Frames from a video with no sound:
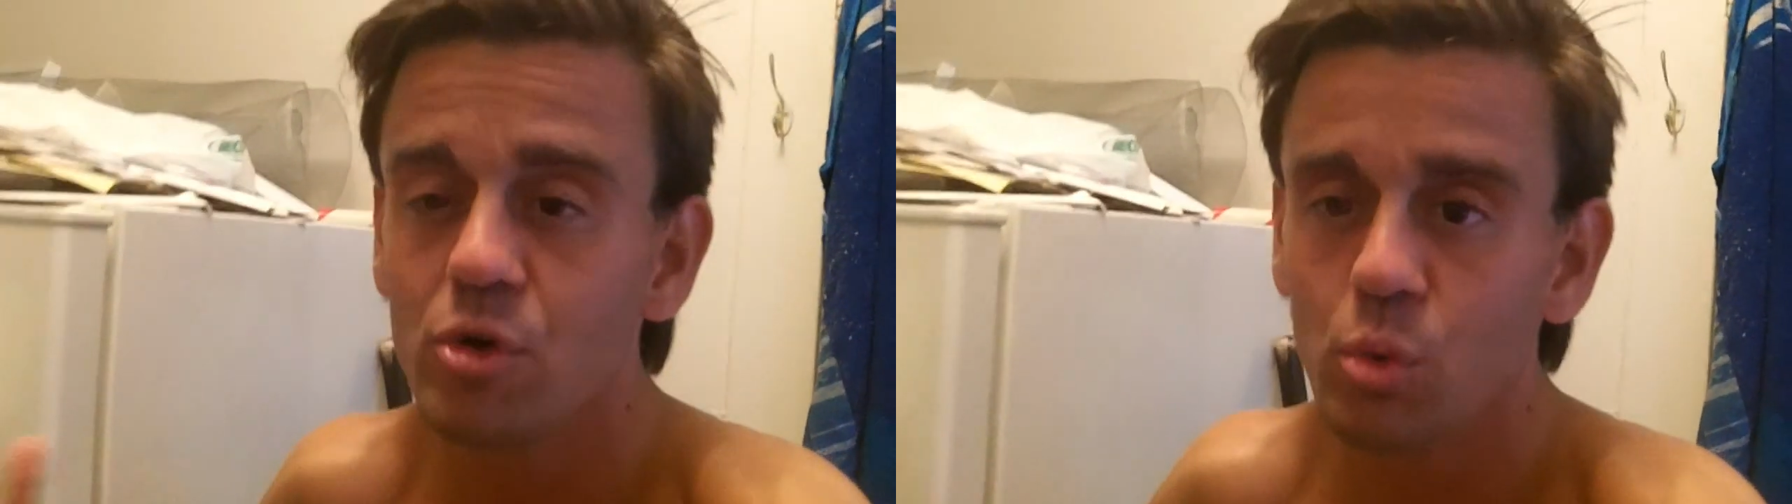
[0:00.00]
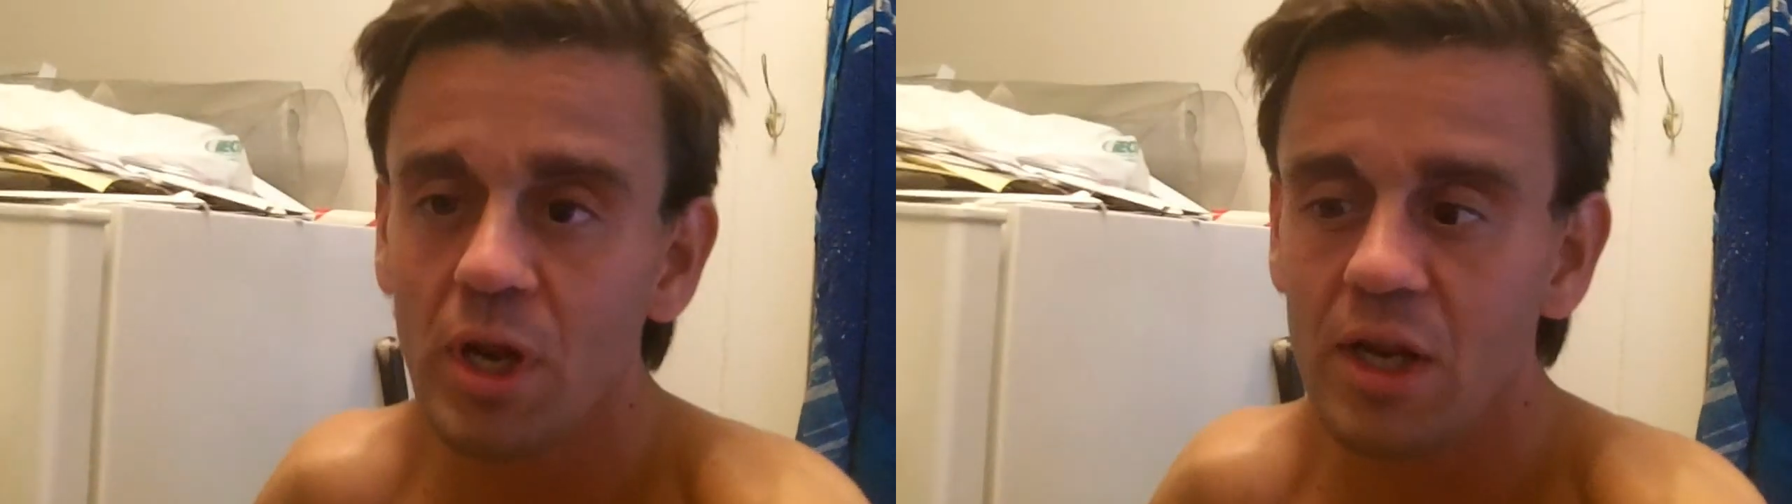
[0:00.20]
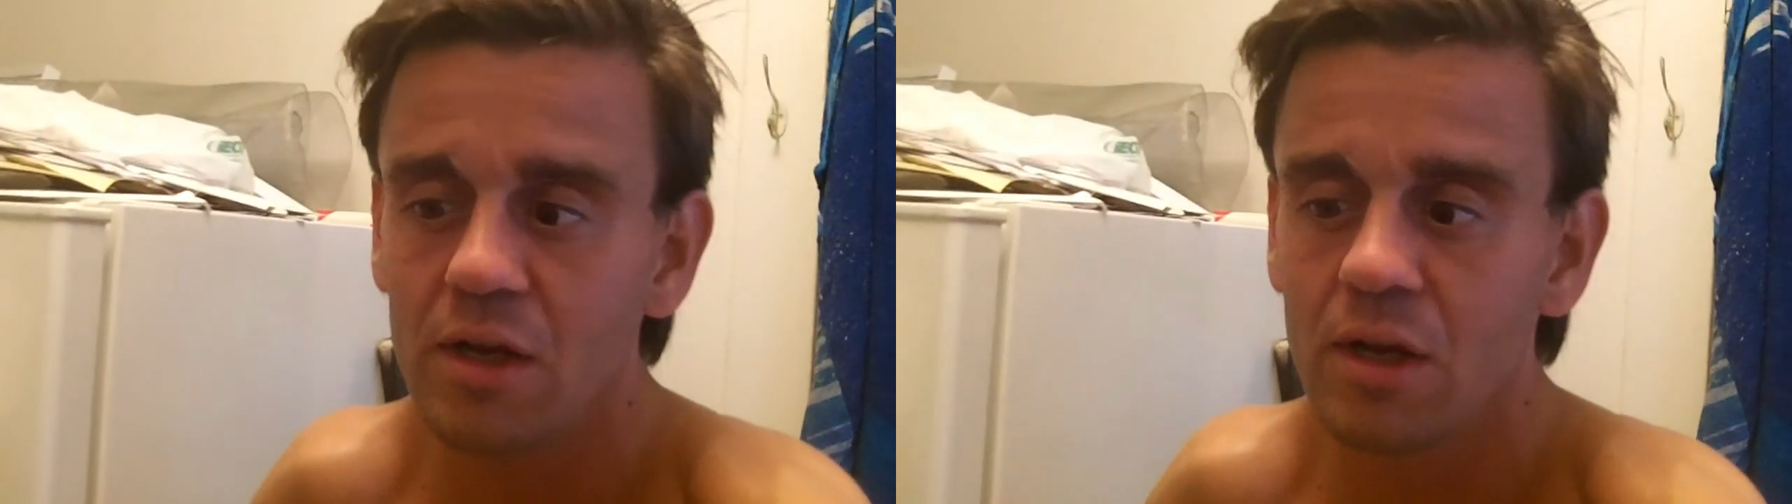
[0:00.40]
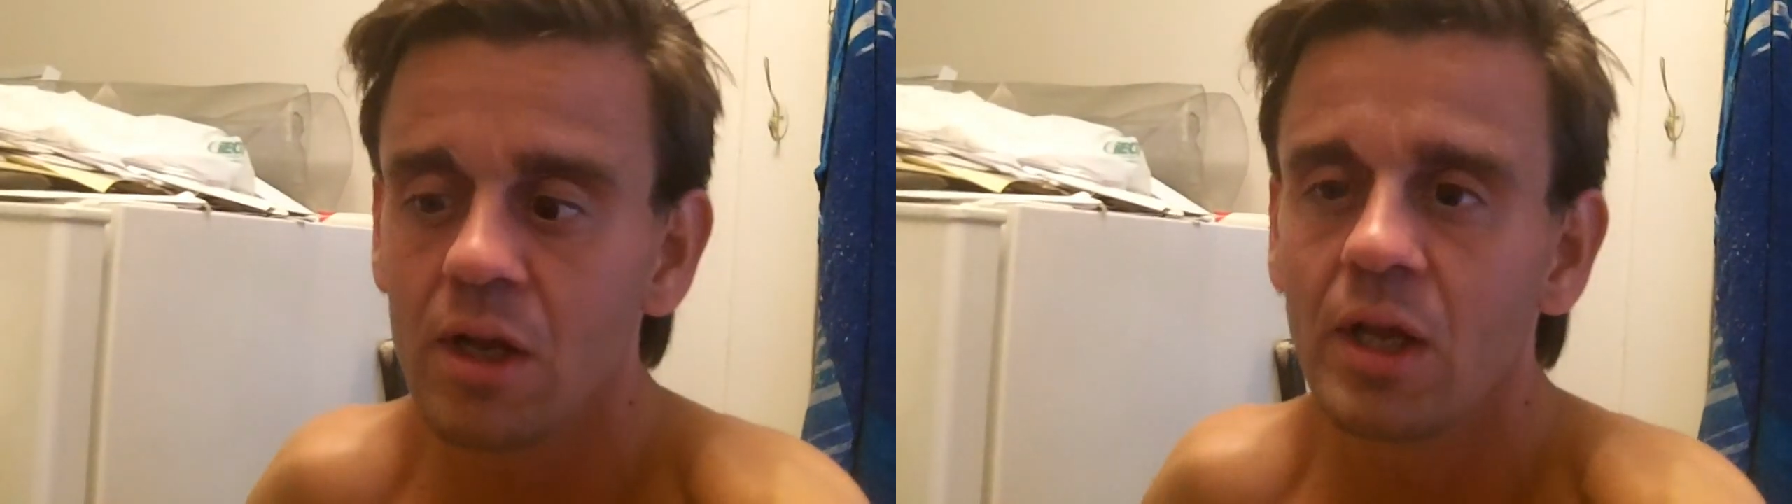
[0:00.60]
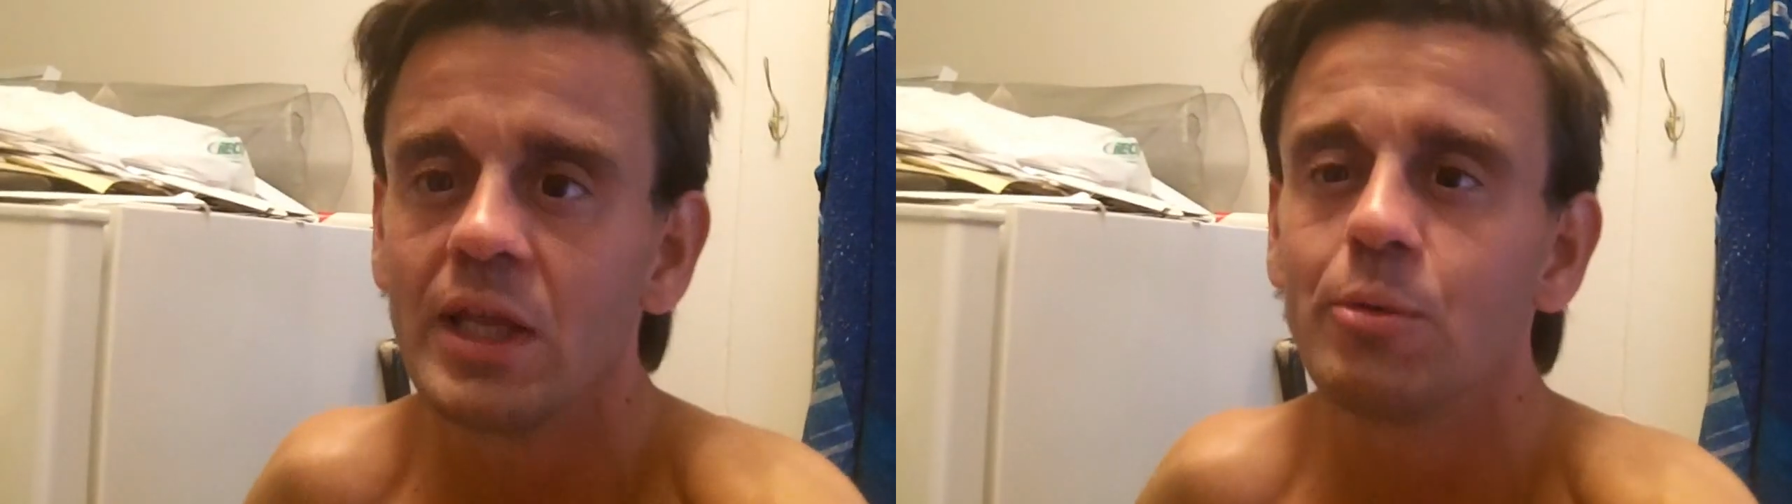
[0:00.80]
Durant,
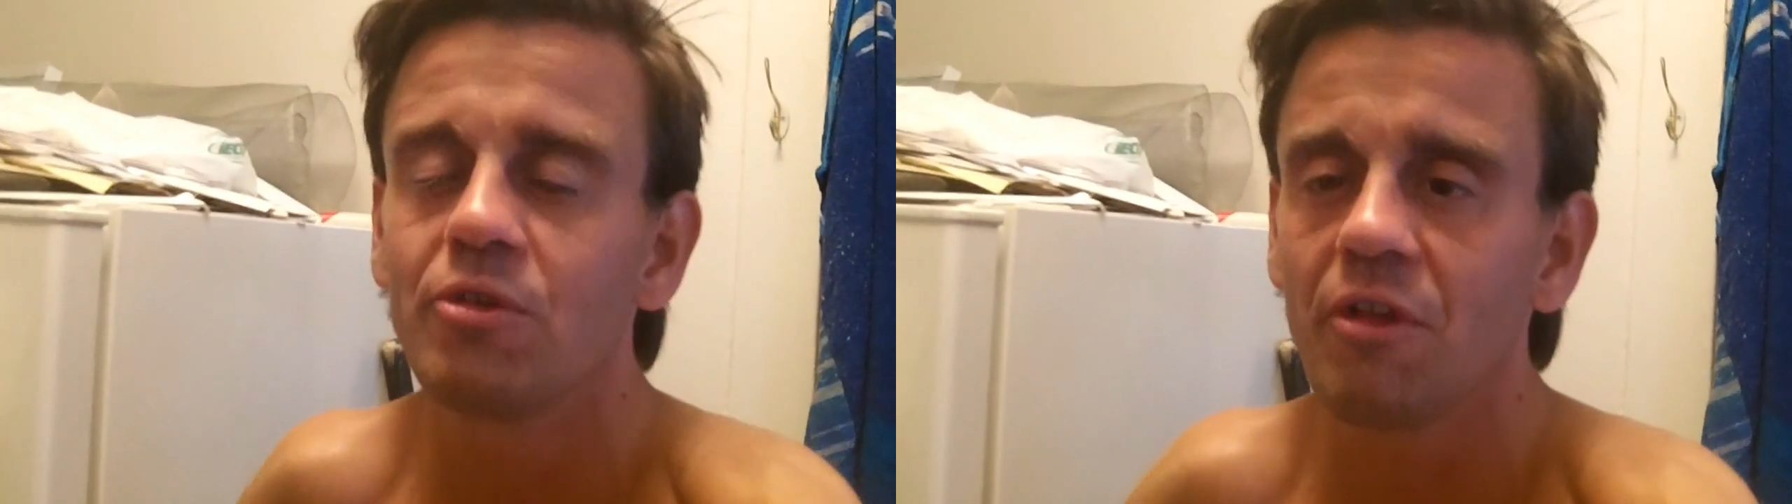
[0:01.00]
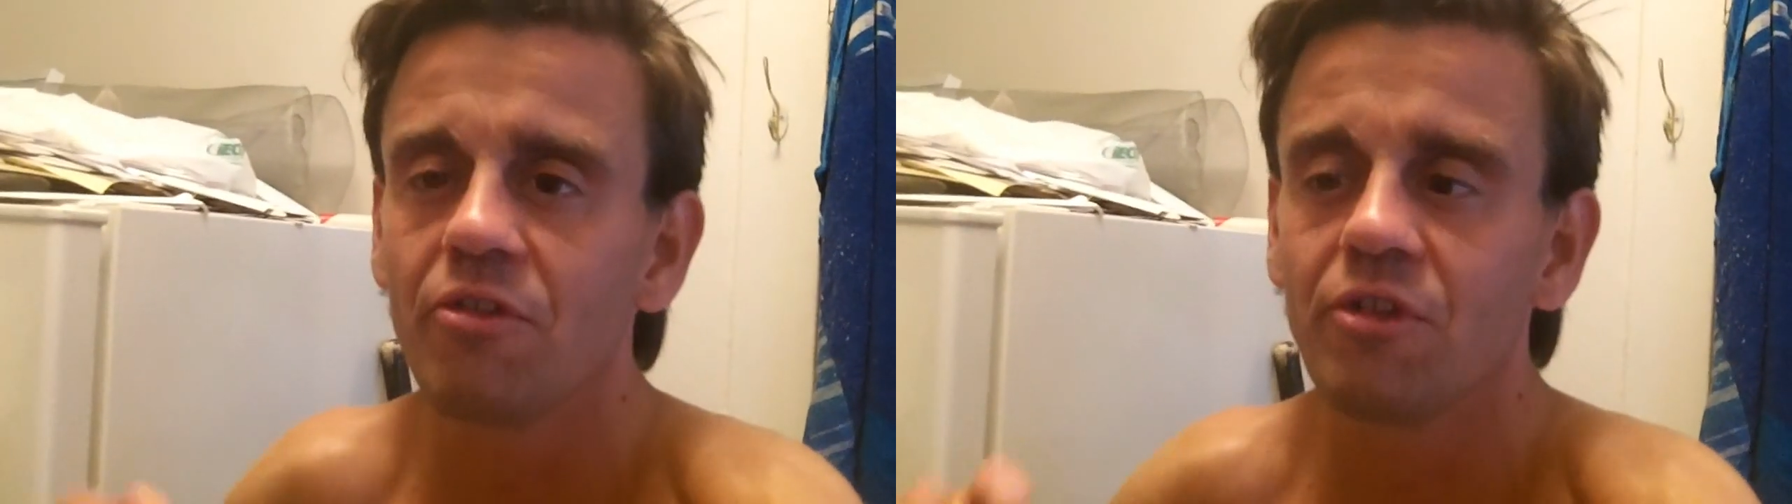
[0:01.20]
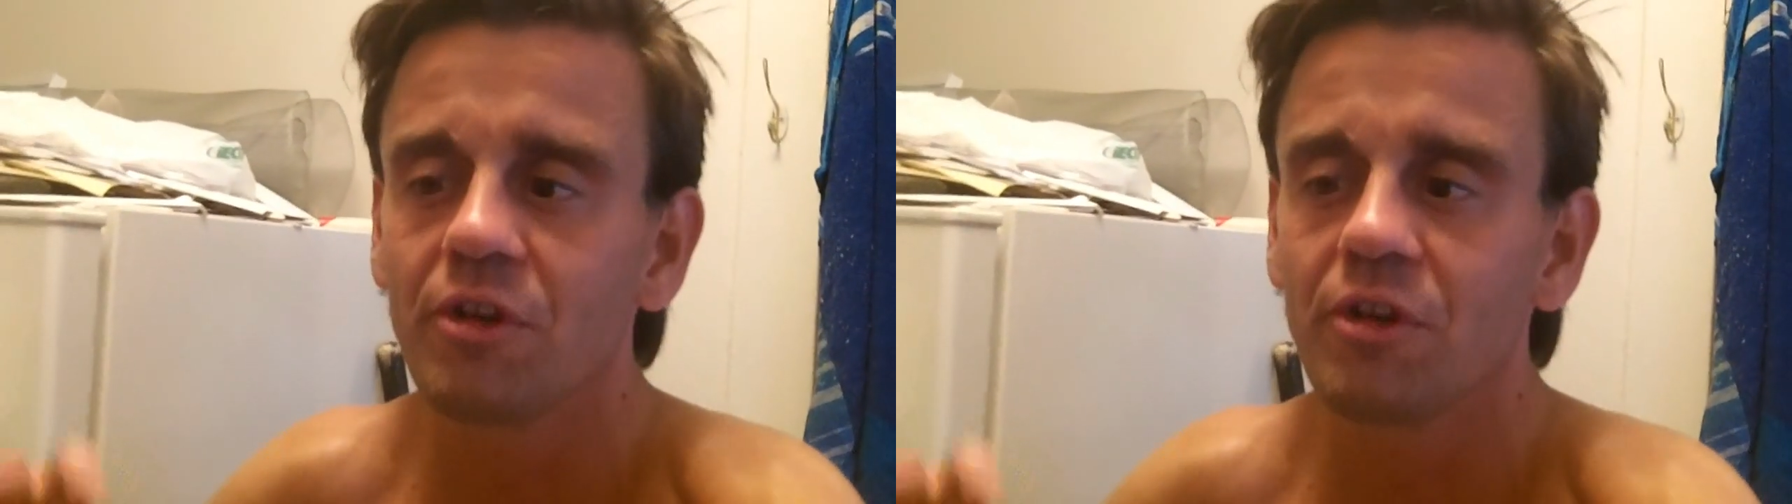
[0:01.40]
he was at